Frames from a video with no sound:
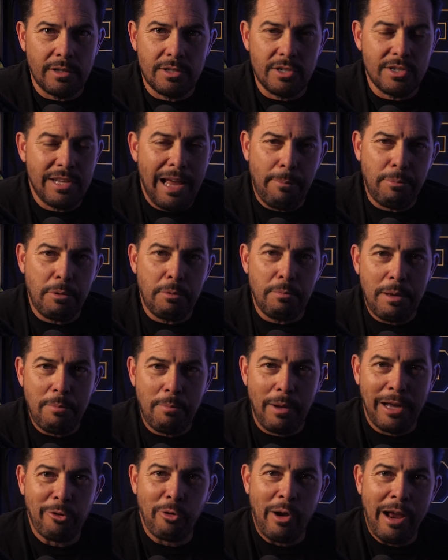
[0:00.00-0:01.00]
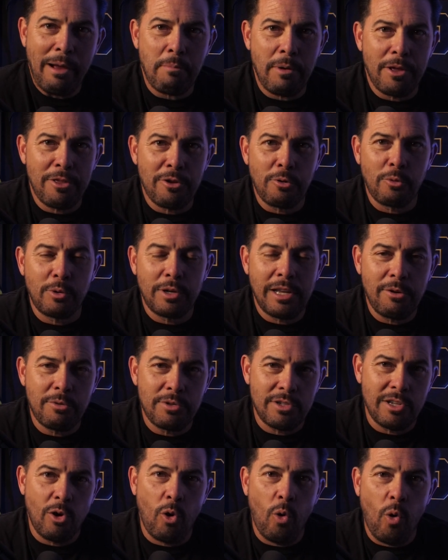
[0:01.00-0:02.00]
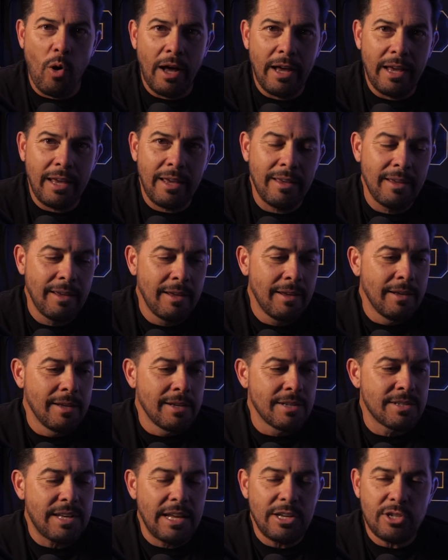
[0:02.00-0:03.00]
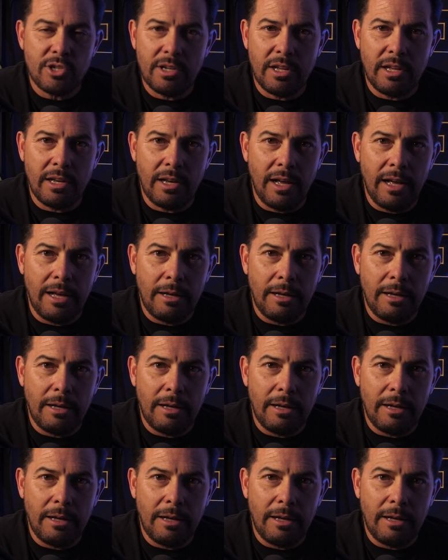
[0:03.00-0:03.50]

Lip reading: Just happened to meet my grandmother when he was in Hawaii, stationed at